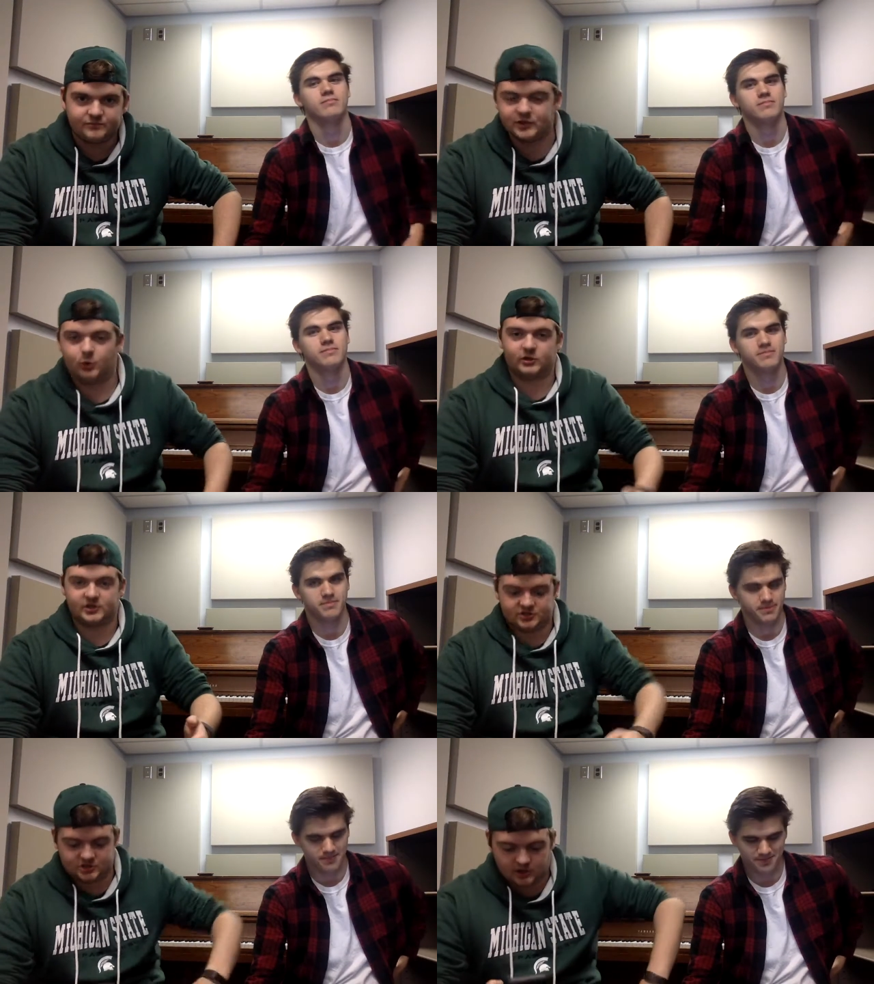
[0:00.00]
Speaker 1: the
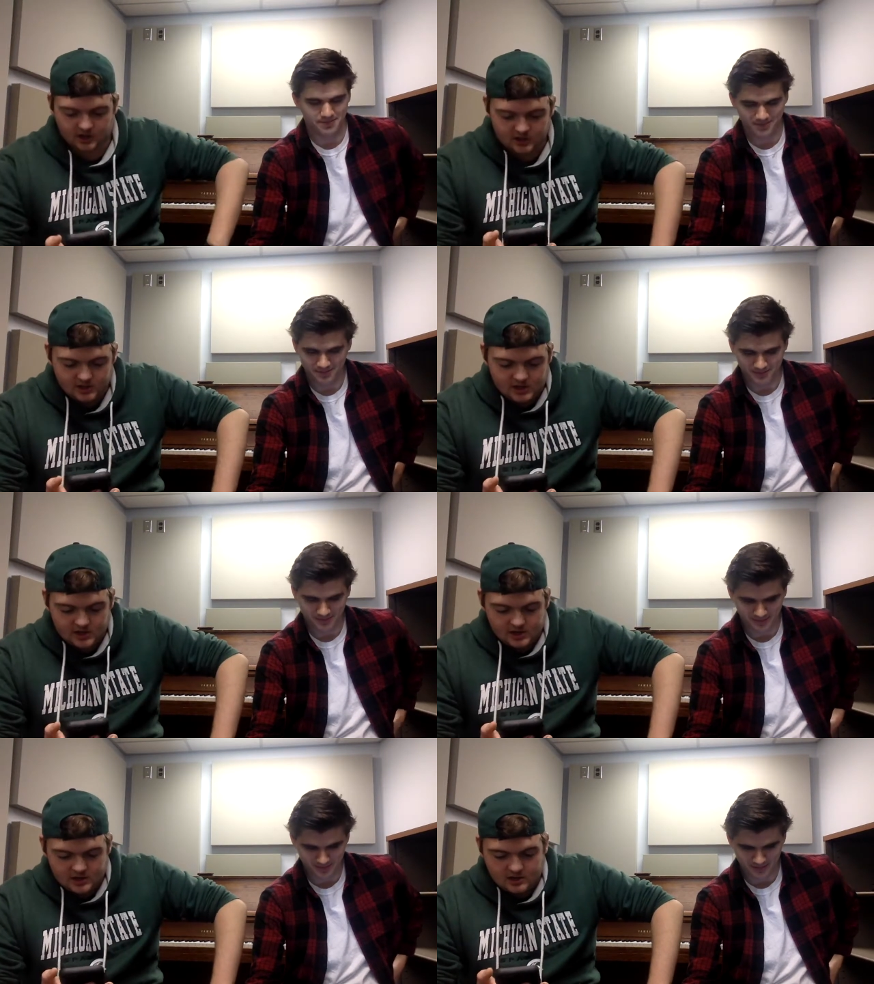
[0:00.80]
orchestra,
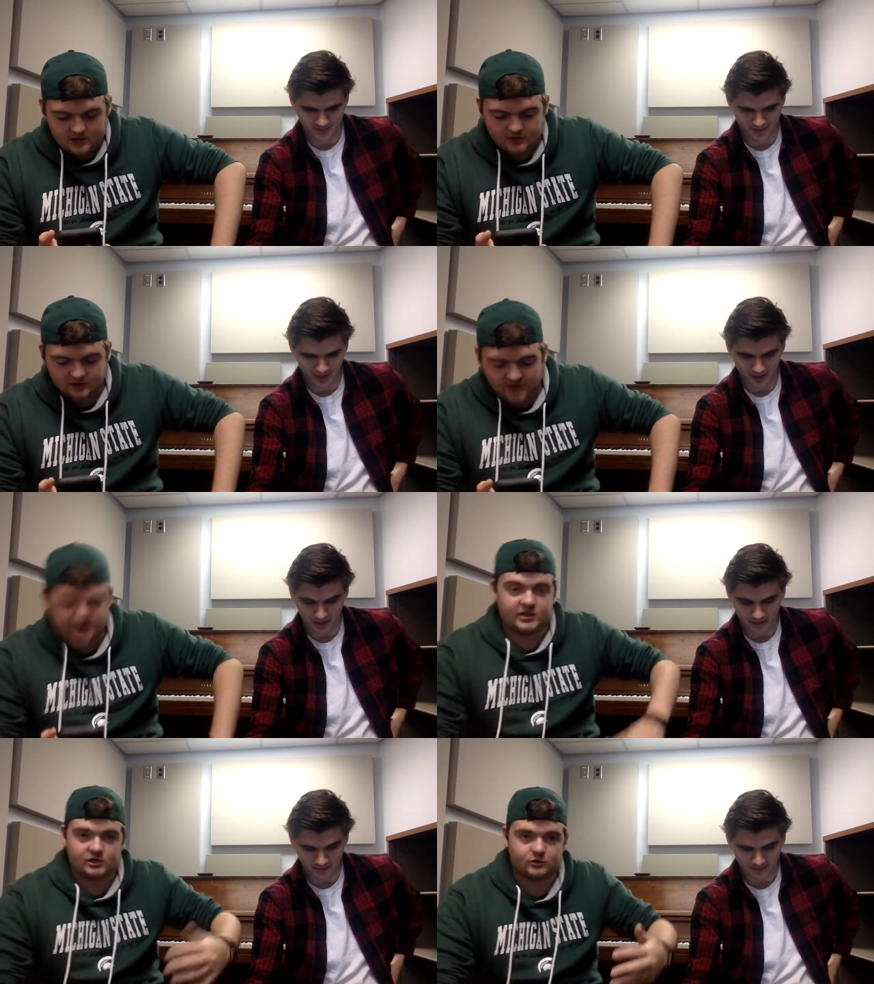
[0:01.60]
the
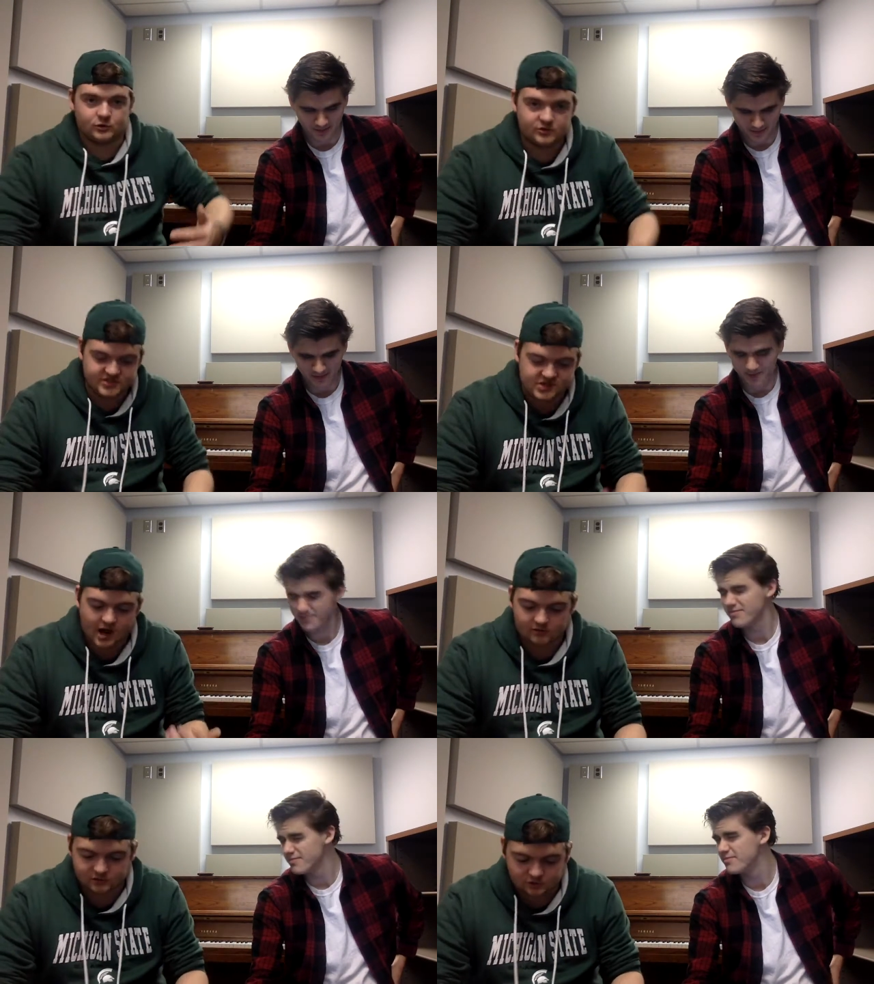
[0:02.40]
lighting crew,
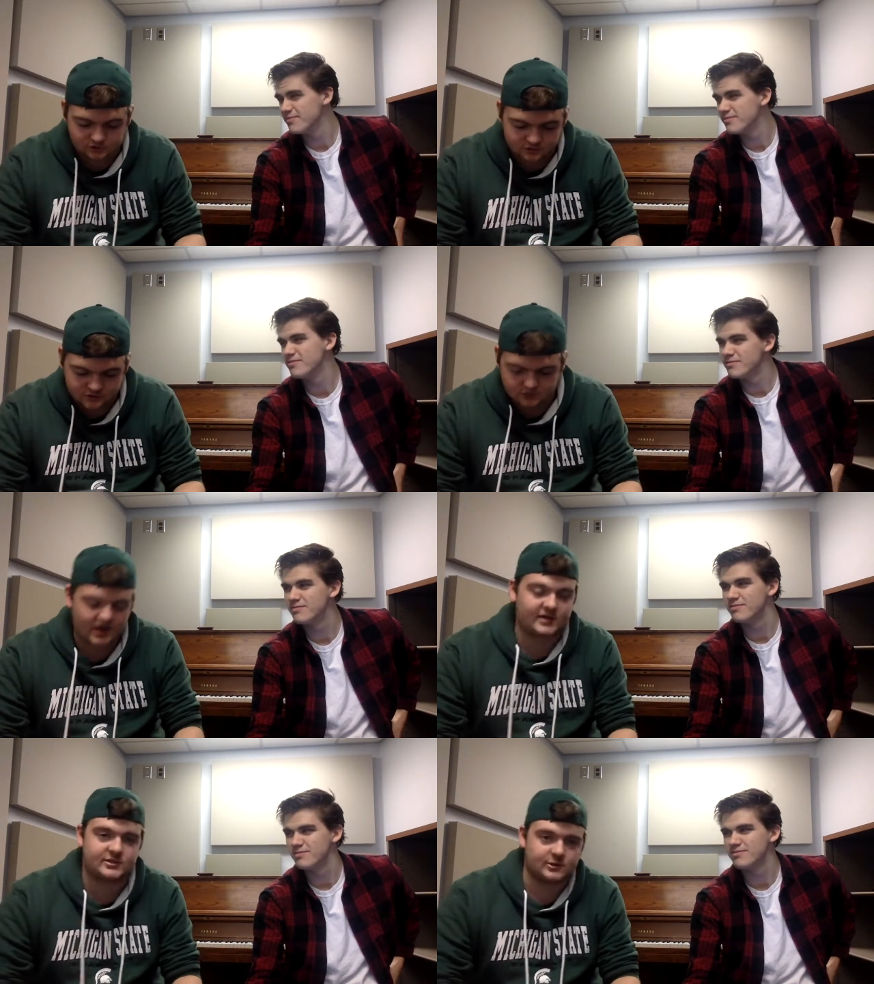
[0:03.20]
sound crew,
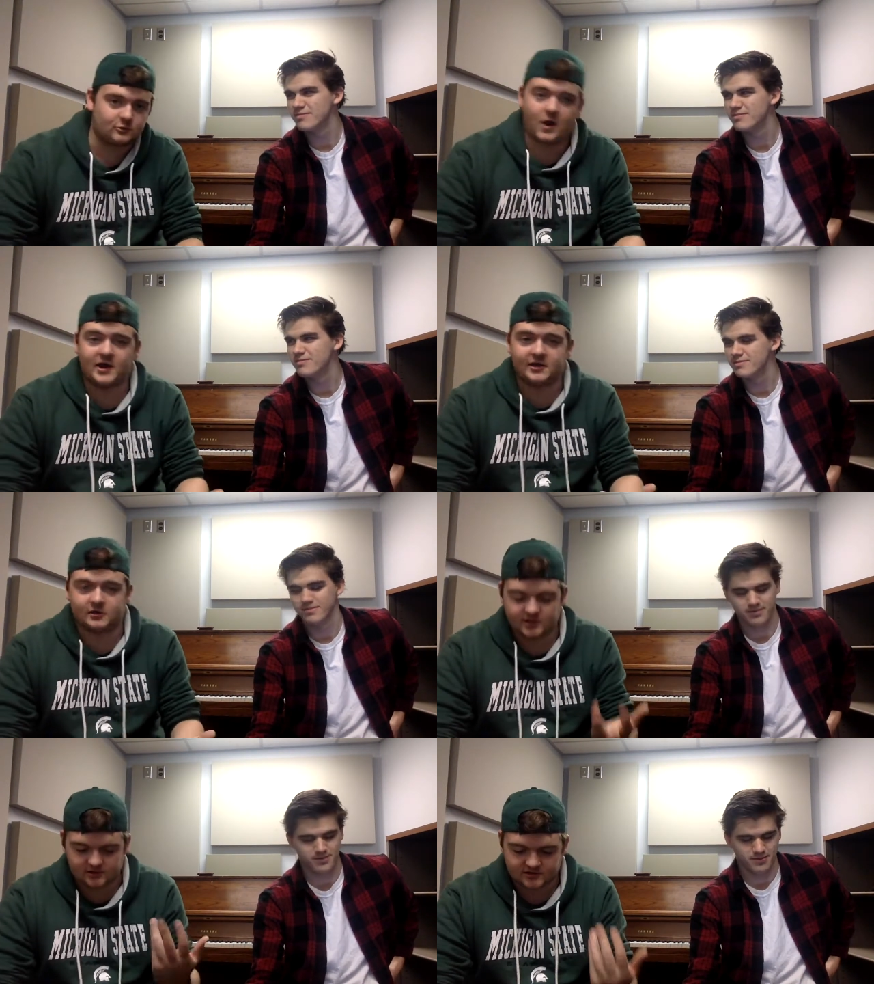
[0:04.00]
director, writer,
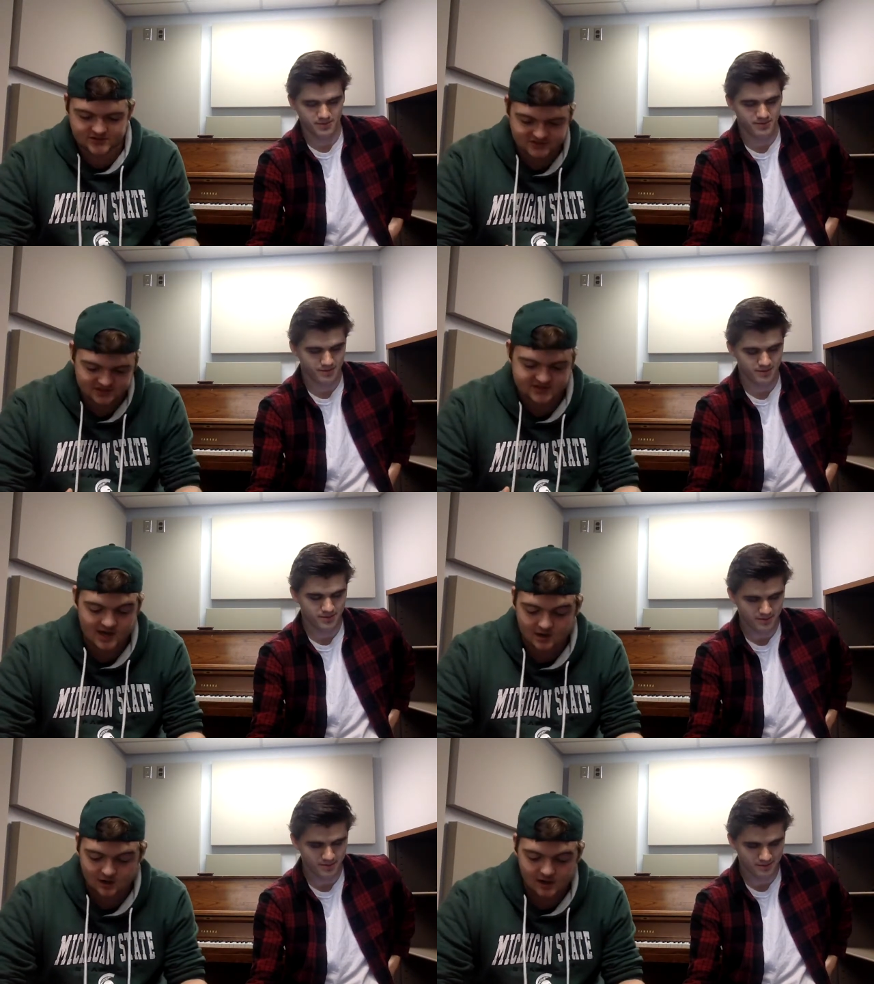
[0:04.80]
lyricist,
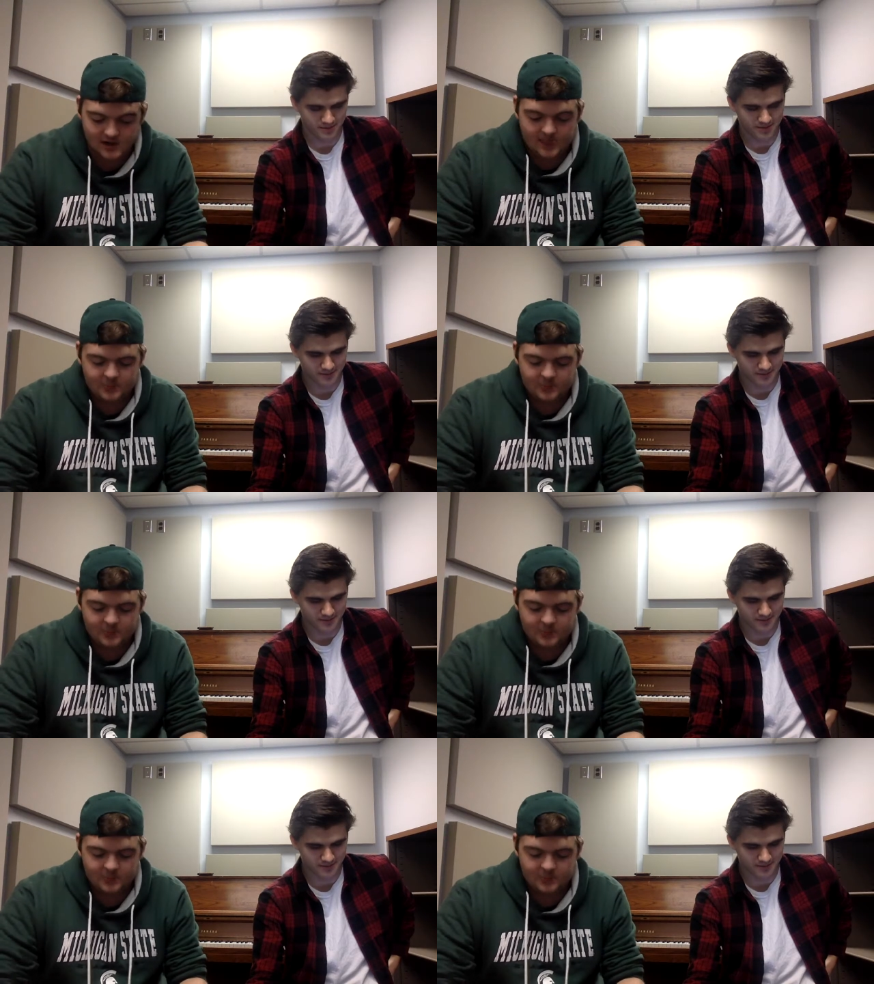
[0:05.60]
etc., mm-hmm.